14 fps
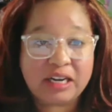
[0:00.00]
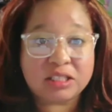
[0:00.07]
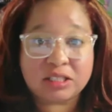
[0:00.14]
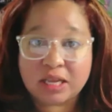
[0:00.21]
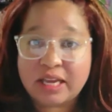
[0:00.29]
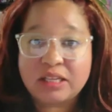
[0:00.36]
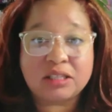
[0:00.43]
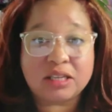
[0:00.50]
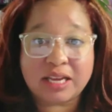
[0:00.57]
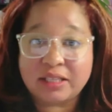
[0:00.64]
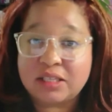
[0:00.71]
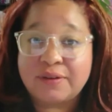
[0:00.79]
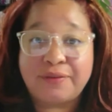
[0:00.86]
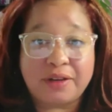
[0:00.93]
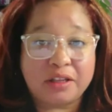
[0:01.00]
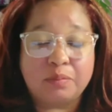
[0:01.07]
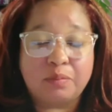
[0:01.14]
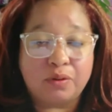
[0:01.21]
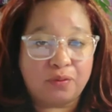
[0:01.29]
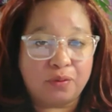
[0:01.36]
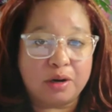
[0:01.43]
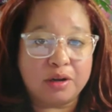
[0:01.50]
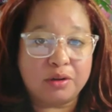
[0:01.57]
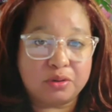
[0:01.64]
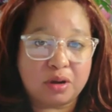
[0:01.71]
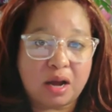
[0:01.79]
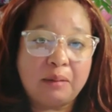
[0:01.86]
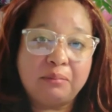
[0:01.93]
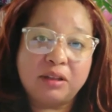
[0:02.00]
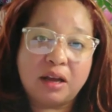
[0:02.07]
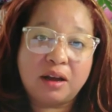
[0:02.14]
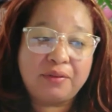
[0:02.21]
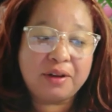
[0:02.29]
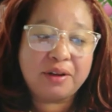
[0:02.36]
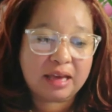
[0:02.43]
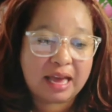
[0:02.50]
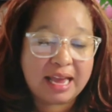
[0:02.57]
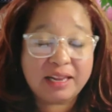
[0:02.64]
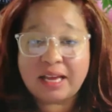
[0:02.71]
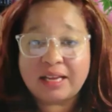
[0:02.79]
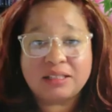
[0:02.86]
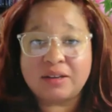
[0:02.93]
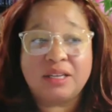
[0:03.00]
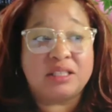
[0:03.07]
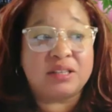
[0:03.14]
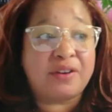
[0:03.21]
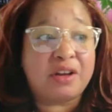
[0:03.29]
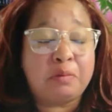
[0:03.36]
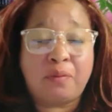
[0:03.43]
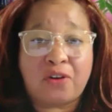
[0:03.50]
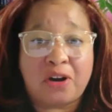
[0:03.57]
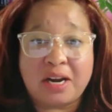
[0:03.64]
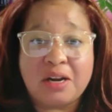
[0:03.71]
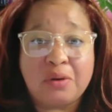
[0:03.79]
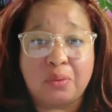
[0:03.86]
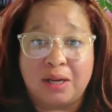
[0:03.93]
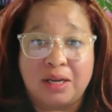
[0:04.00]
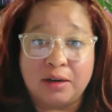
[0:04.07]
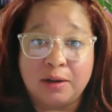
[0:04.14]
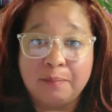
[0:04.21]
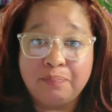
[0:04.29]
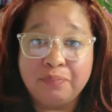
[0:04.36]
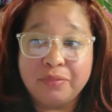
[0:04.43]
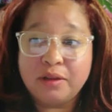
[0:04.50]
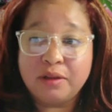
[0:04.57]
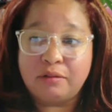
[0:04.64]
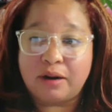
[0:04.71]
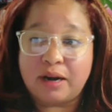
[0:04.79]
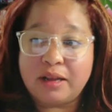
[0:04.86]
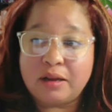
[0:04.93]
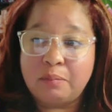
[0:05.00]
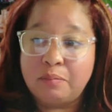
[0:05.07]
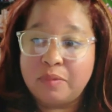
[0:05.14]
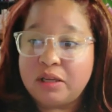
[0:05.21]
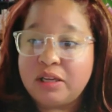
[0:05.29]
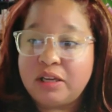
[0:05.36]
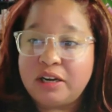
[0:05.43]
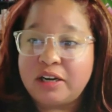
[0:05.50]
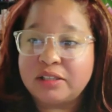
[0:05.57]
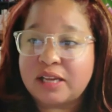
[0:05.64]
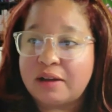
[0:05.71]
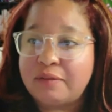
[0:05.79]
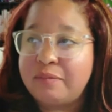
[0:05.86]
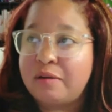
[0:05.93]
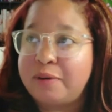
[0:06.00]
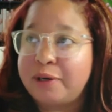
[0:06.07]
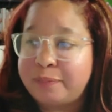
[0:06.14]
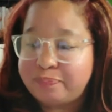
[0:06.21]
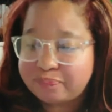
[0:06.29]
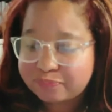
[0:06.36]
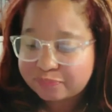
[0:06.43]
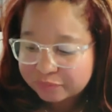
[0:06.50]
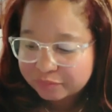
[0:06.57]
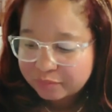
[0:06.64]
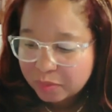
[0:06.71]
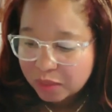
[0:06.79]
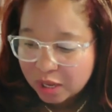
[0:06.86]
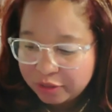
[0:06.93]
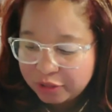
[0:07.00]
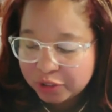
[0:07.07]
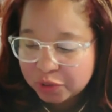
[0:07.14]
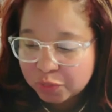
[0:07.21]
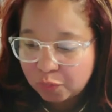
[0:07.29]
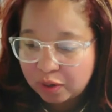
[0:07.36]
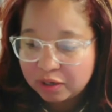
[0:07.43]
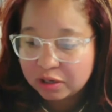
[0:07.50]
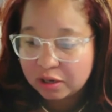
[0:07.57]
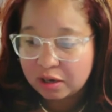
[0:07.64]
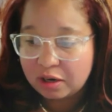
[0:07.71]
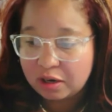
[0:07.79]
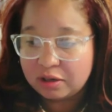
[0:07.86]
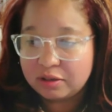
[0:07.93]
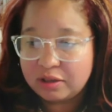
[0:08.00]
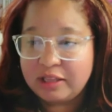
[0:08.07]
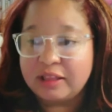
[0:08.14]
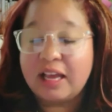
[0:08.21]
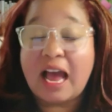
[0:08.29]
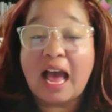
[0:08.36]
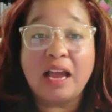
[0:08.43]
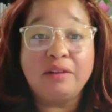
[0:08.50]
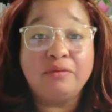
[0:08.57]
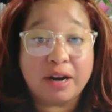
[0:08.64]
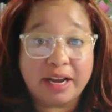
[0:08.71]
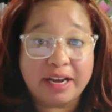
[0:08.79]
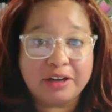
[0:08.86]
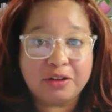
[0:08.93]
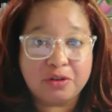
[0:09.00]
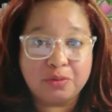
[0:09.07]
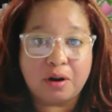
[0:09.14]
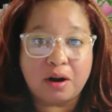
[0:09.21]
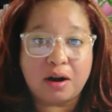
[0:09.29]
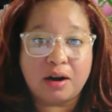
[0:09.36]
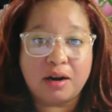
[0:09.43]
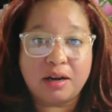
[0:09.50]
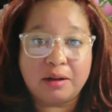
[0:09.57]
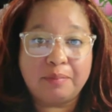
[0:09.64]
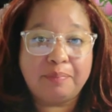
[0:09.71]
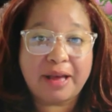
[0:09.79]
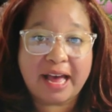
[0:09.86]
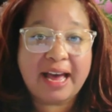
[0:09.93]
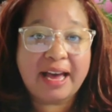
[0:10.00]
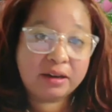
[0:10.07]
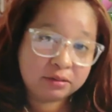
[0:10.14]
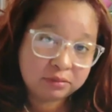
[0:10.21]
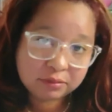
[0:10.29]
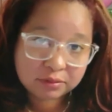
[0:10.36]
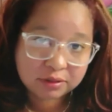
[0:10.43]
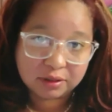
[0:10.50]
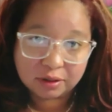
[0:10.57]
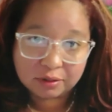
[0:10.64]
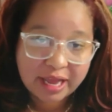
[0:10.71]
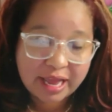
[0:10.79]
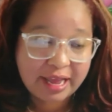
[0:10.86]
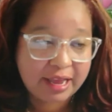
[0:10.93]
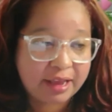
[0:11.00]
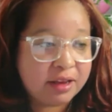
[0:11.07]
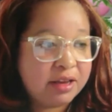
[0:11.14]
it's it's it's available for you. So I'm loving that, and that's it's available for anyone, yeah. right? Millionaires. I remember this one girl, and I read "You Are a Bad," you know, a.